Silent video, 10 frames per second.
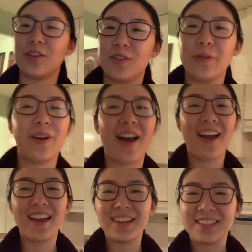You
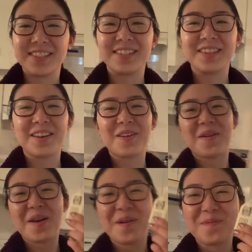guys
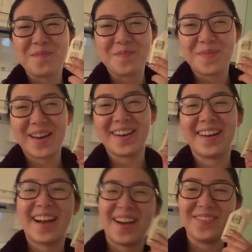better
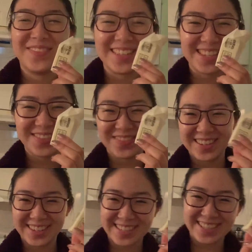come visit
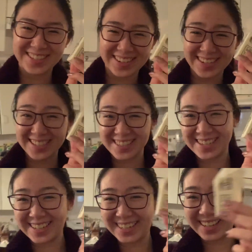me in
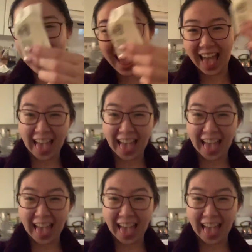Jersey.